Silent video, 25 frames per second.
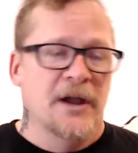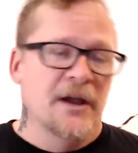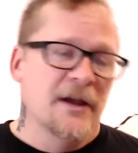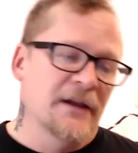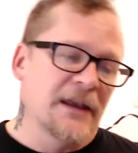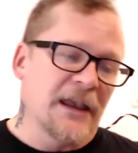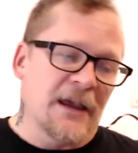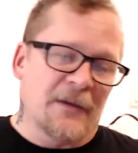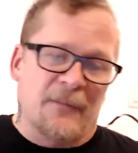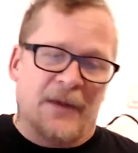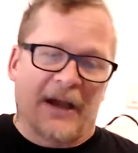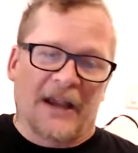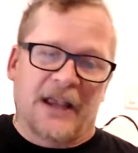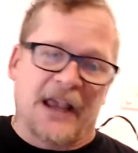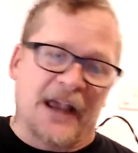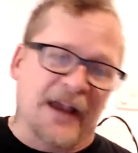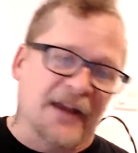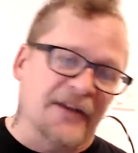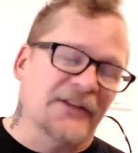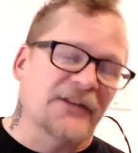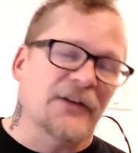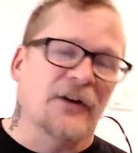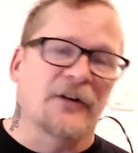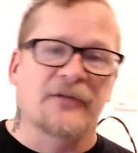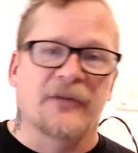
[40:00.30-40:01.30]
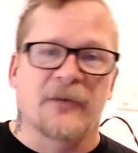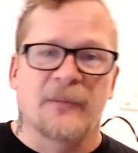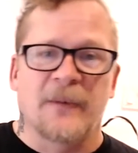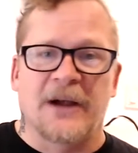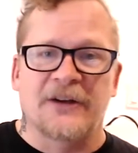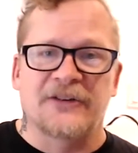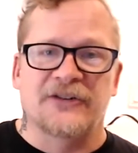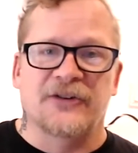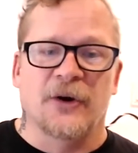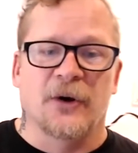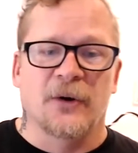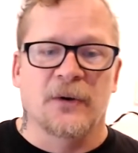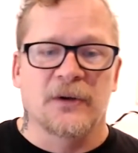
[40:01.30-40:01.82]
get my case over my
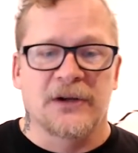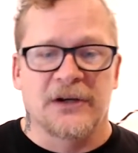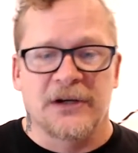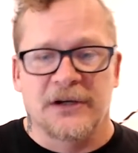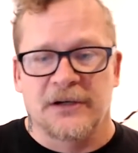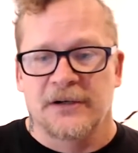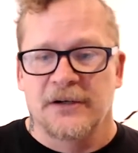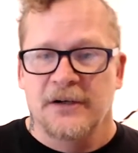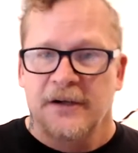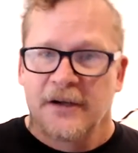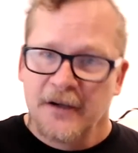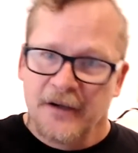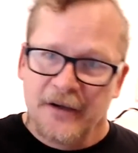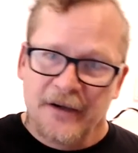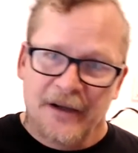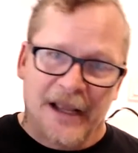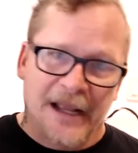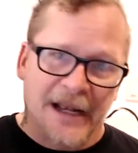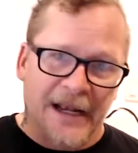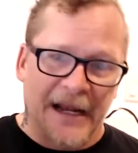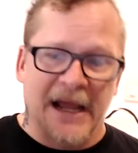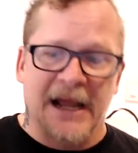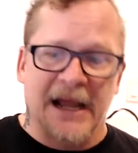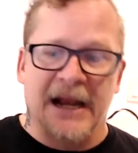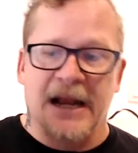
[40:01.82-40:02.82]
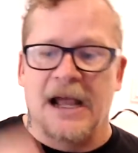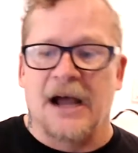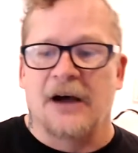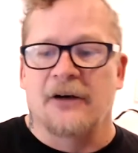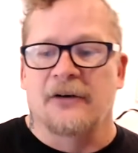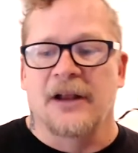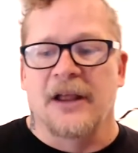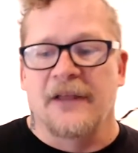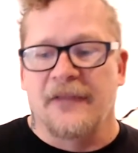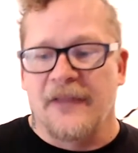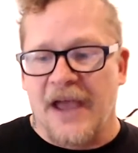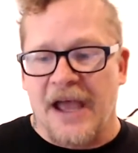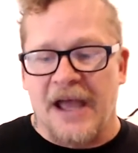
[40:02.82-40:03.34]
shoulder, and head out.
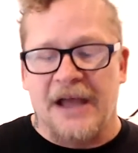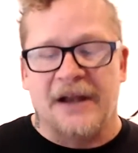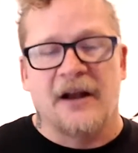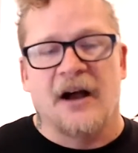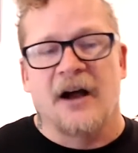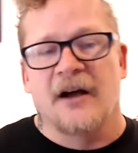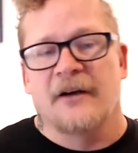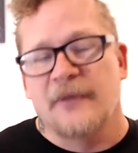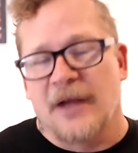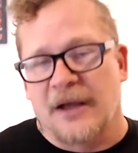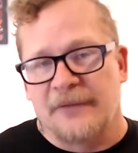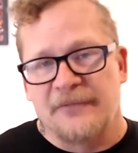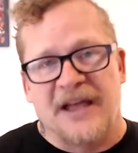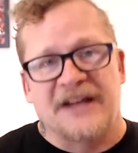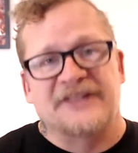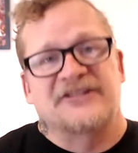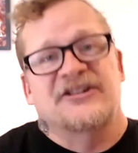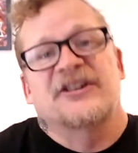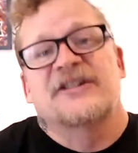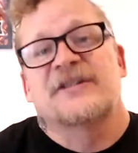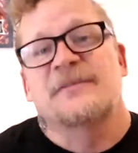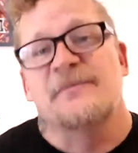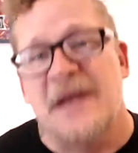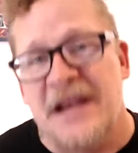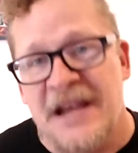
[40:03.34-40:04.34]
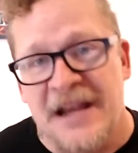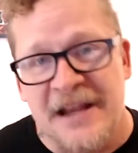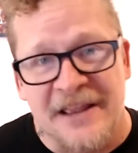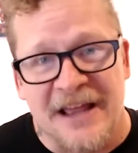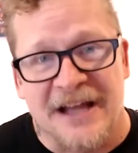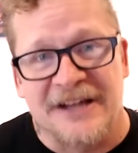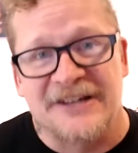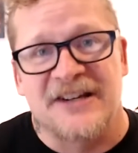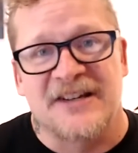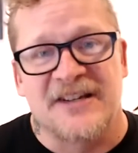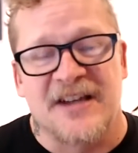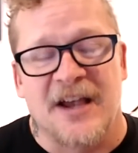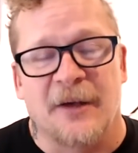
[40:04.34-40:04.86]
And that uh, that's just me.
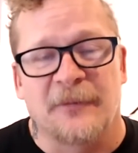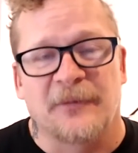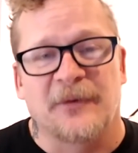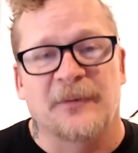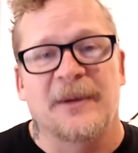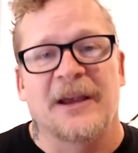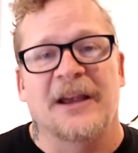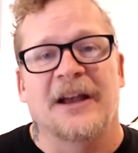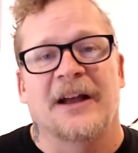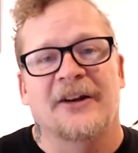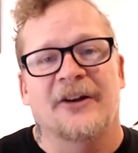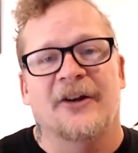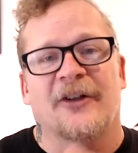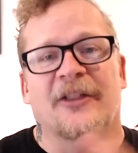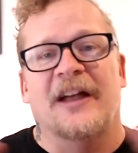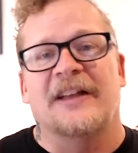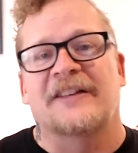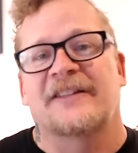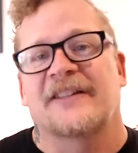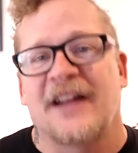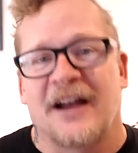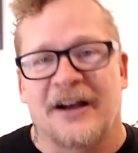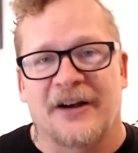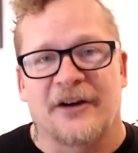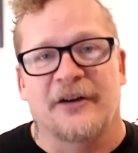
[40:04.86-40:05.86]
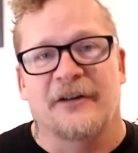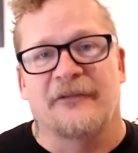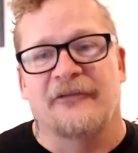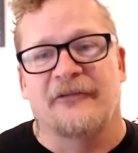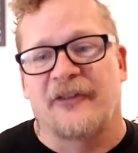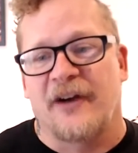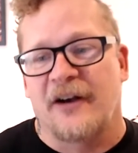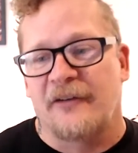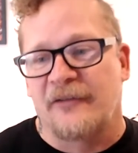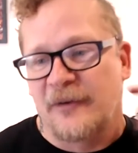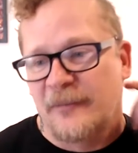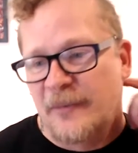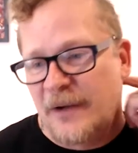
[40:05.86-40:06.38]
That just helps me. I know that's not good
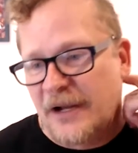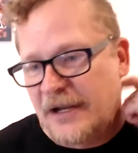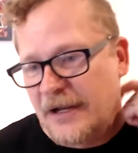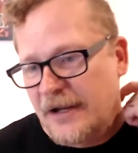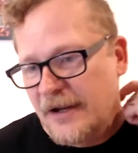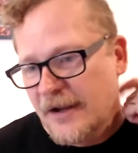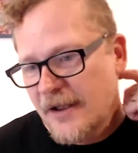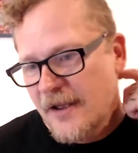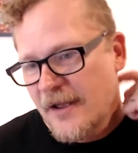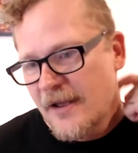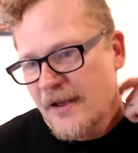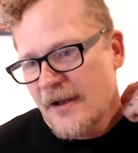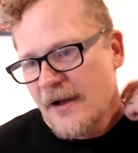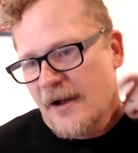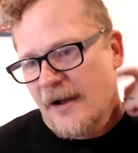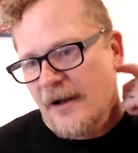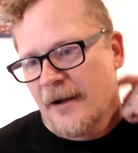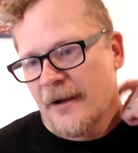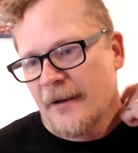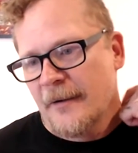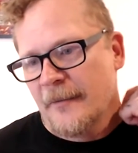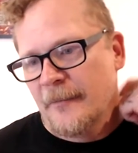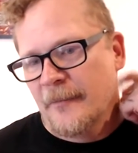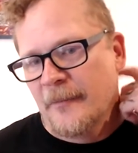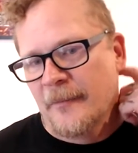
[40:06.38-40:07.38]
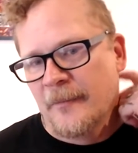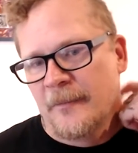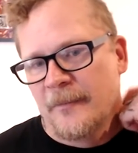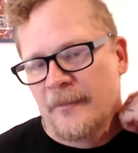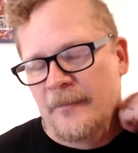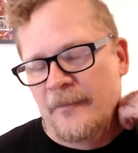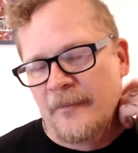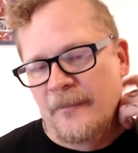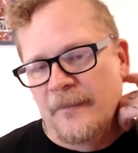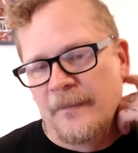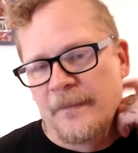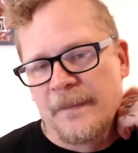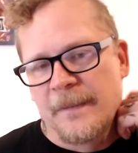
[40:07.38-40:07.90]
for everybody. Um,
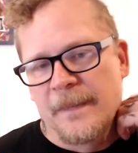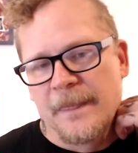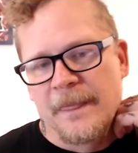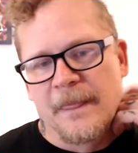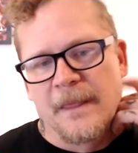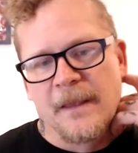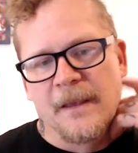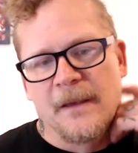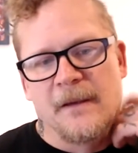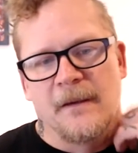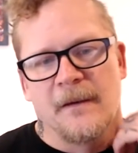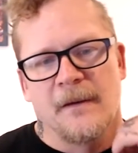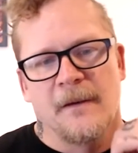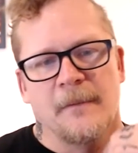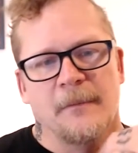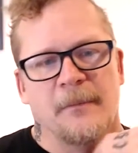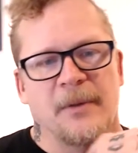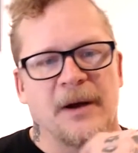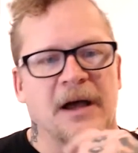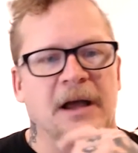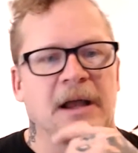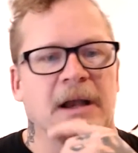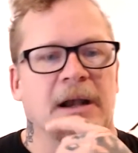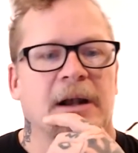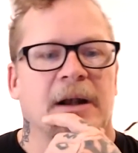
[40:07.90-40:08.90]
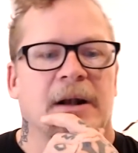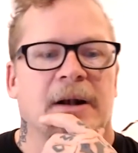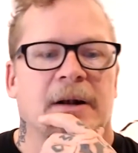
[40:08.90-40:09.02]
but